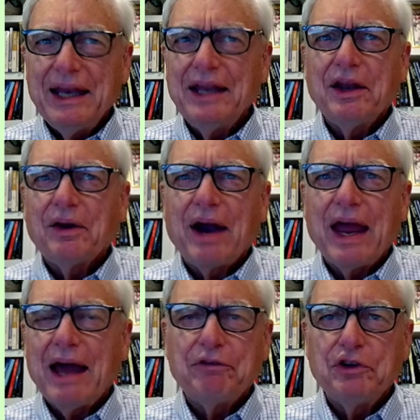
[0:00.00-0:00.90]
in there I
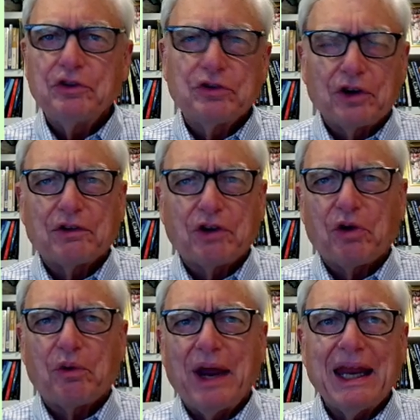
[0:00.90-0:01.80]
have you sort of
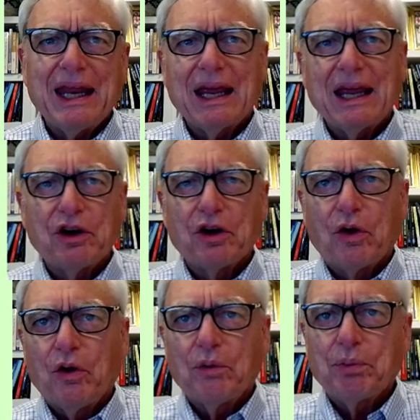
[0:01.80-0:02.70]
creating your
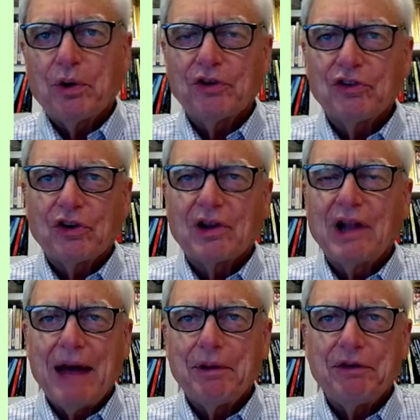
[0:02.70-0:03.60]
own personal
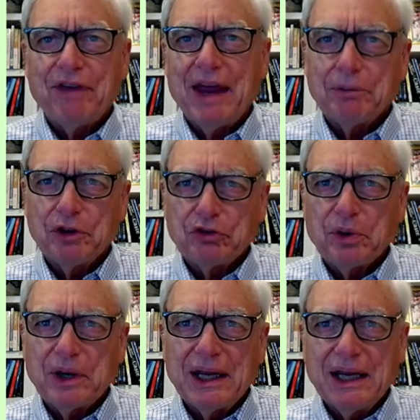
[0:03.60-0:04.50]
climate family
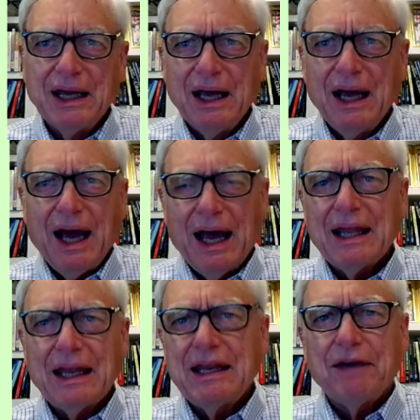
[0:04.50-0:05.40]
tree. I'd
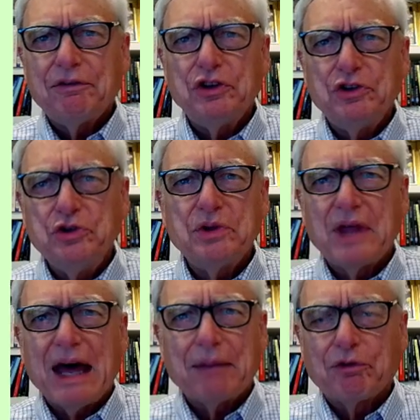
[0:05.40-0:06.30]
like to have you do
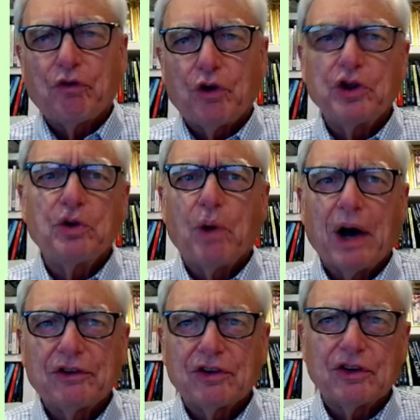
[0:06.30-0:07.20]
that before you
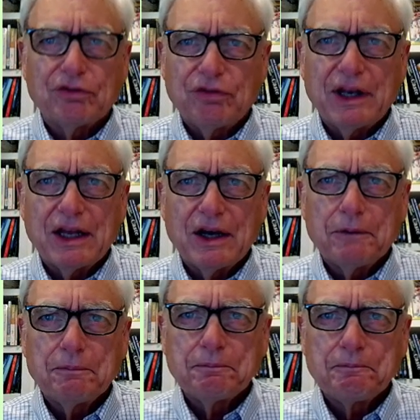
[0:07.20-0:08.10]
watch this video.
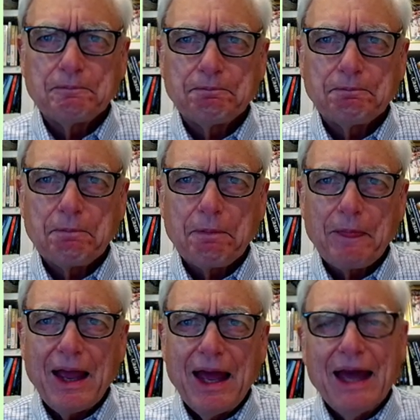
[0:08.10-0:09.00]

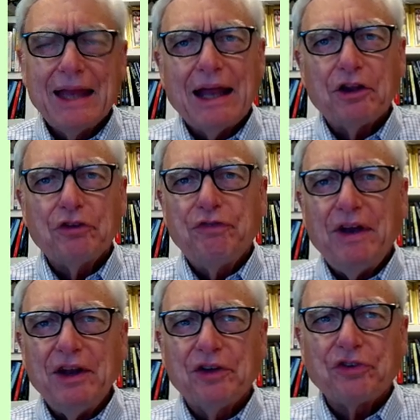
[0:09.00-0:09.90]
Now, this
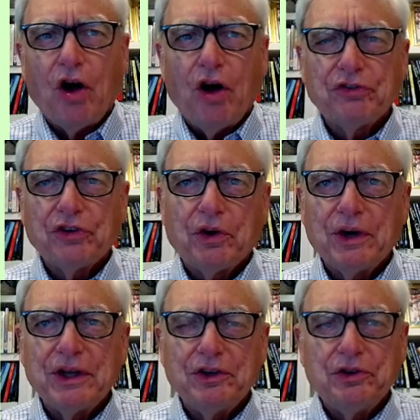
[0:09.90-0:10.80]
video is also
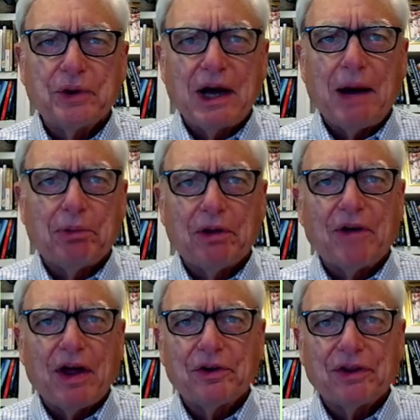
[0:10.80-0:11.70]
going to do a couple of
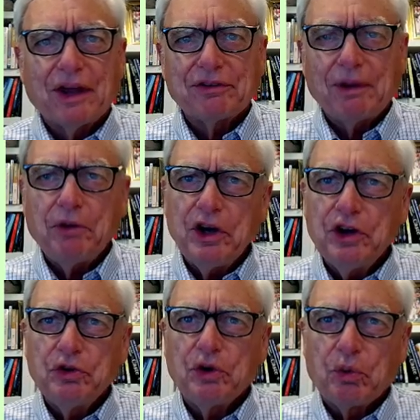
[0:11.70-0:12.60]
other things. I'm going to
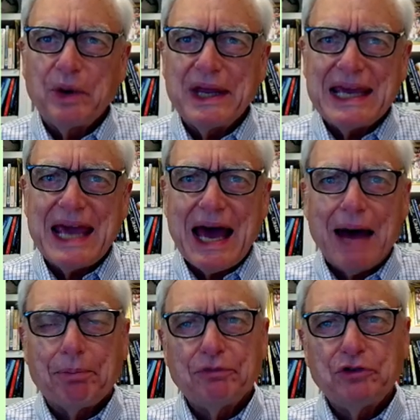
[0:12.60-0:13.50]
do a
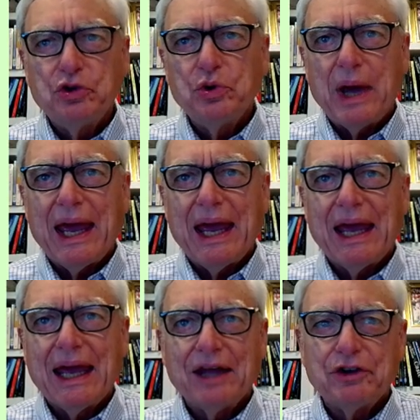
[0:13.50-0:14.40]
recap of
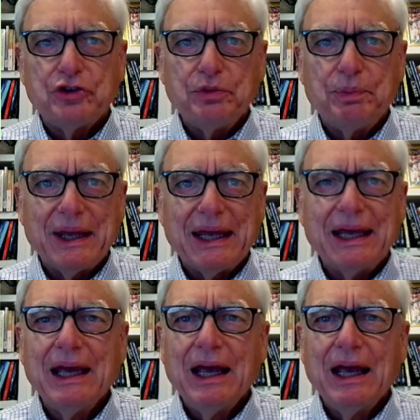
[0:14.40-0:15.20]
2A and 2B,